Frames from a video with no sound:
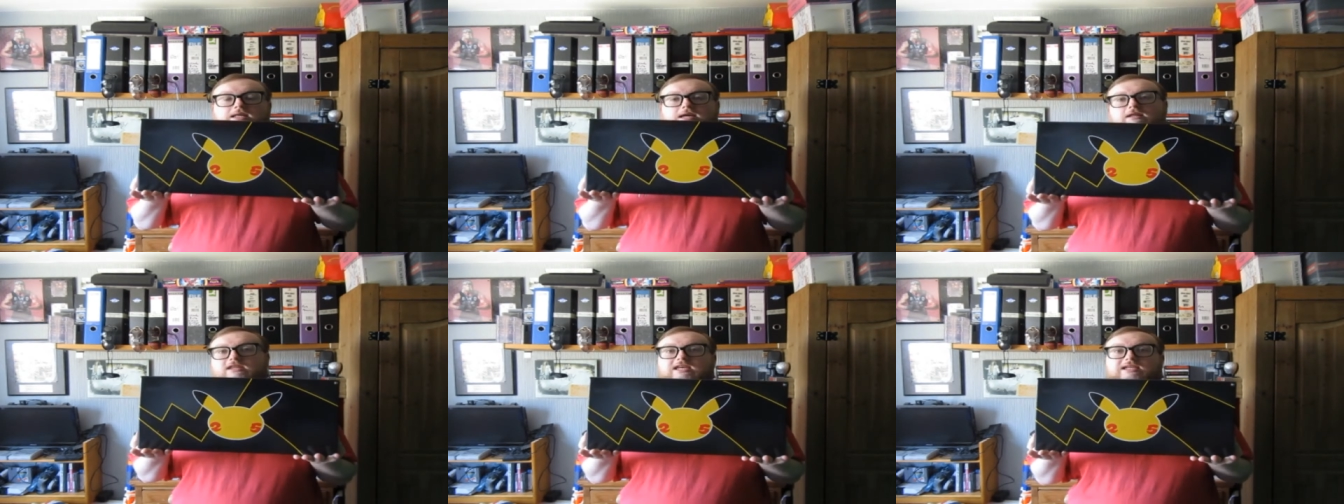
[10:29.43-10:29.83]

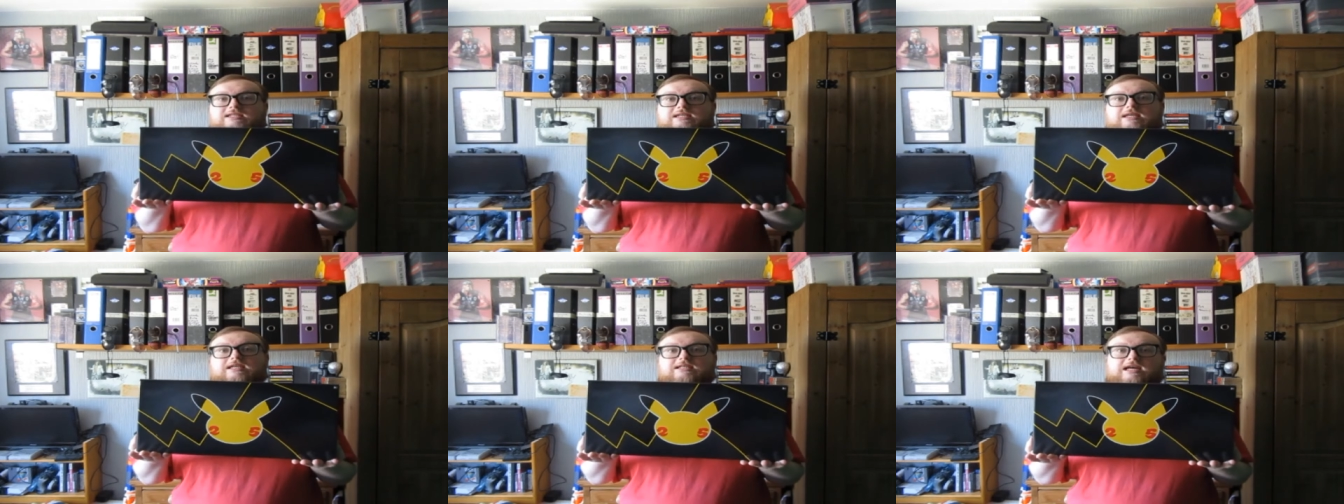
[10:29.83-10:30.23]
Now
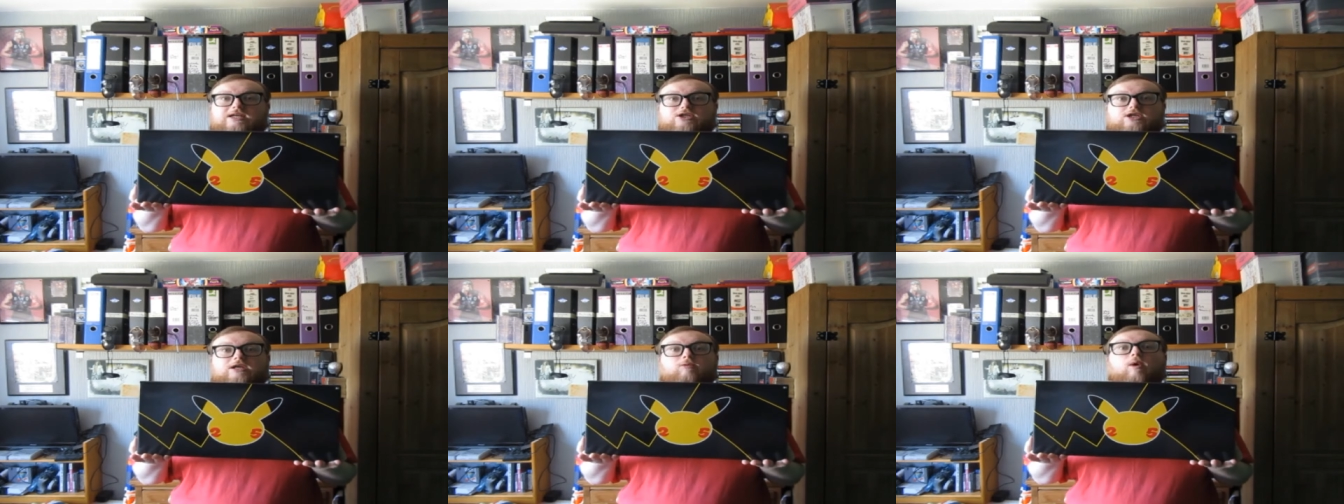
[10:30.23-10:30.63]
this is
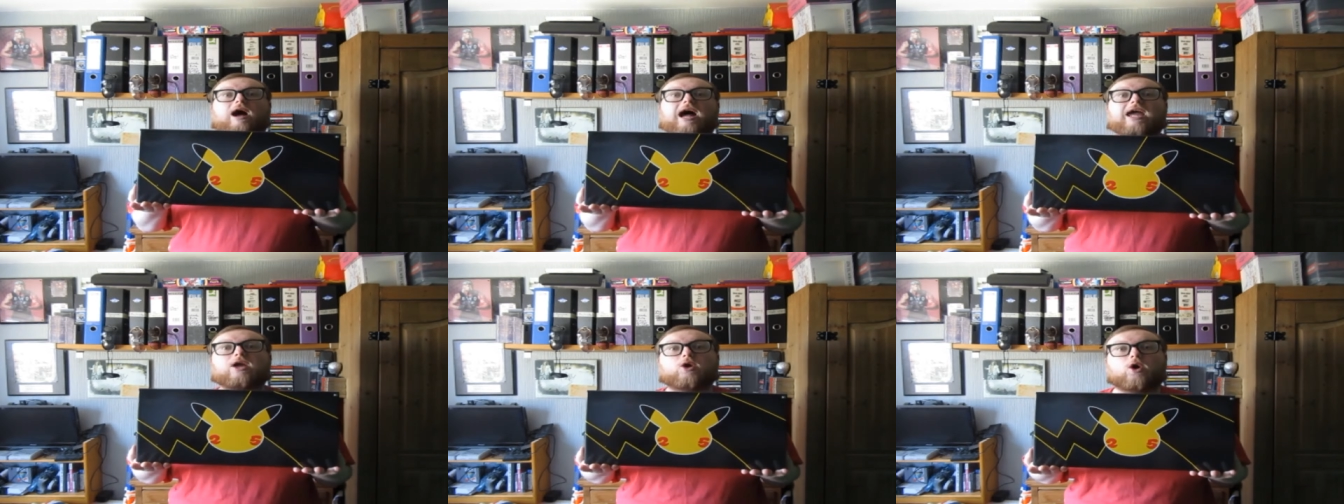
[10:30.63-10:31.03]
actually what
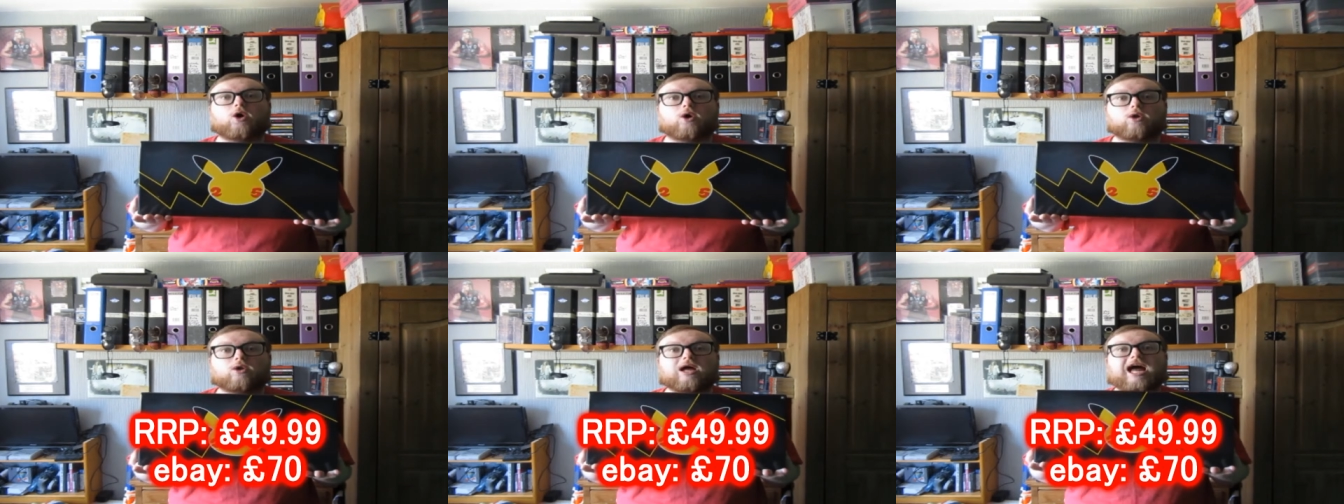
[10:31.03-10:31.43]
I
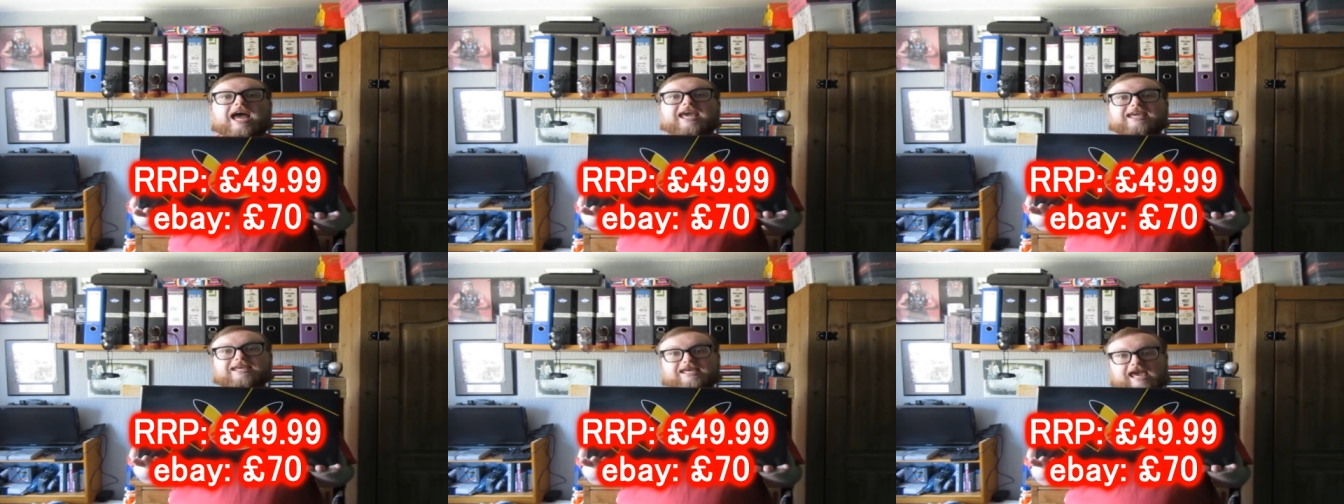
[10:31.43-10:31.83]
call
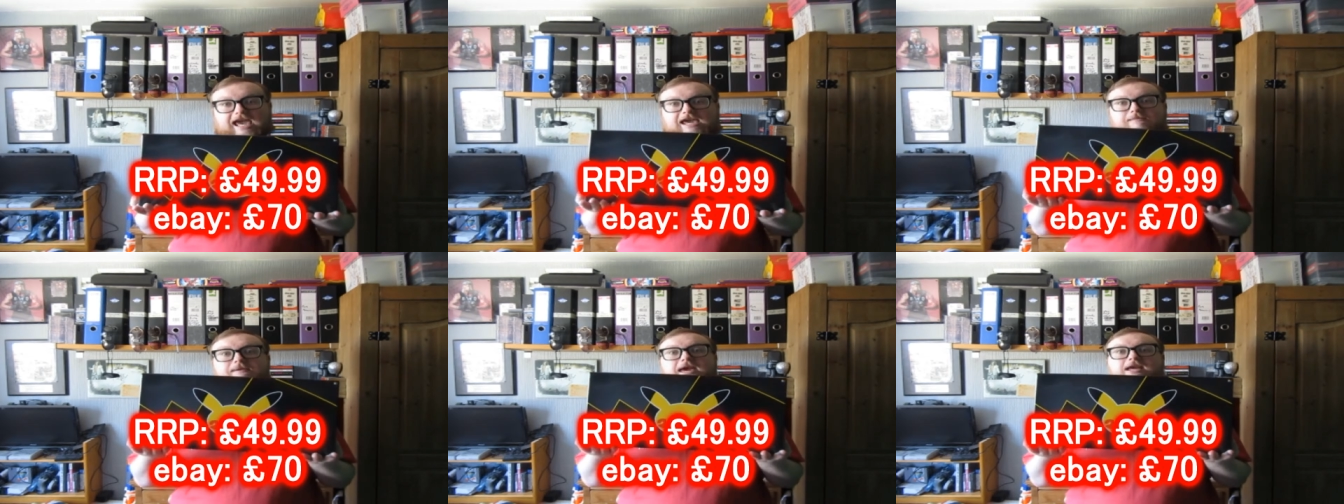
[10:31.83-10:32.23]
a
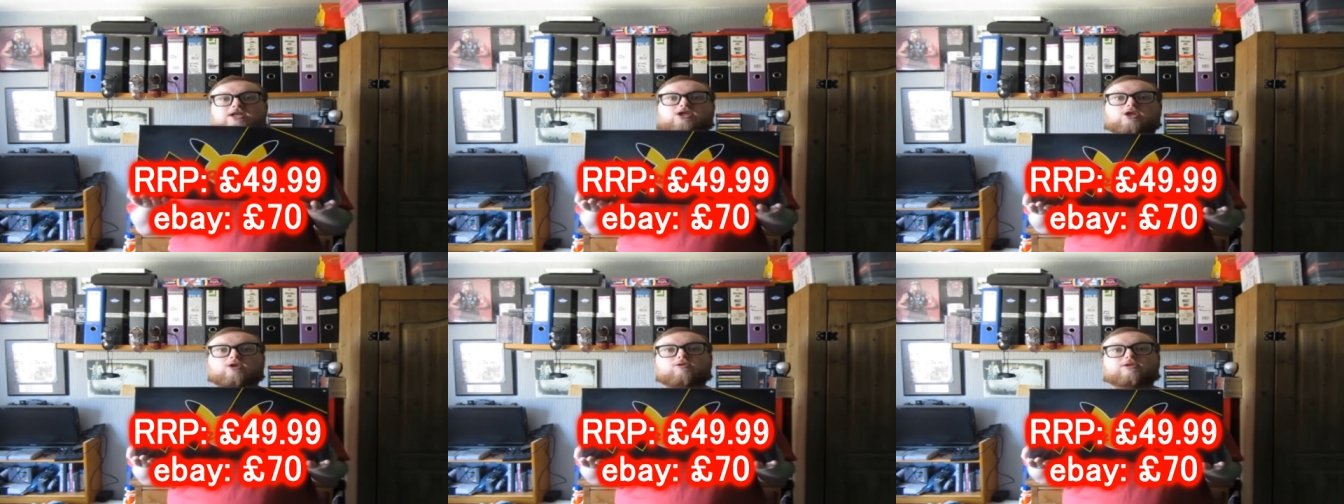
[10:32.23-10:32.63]
game
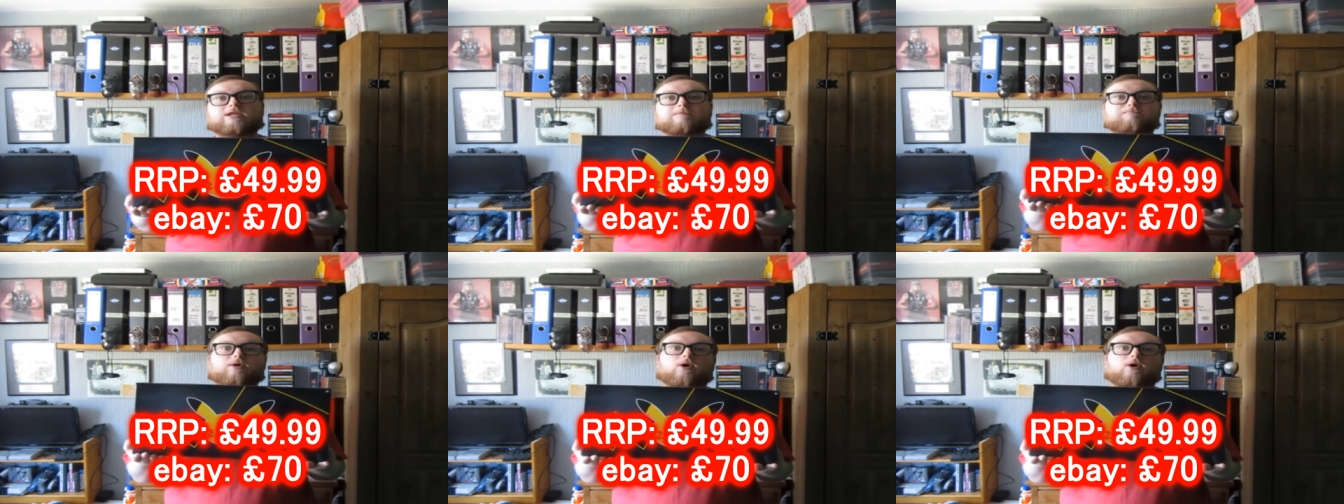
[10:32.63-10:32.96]
exclusive,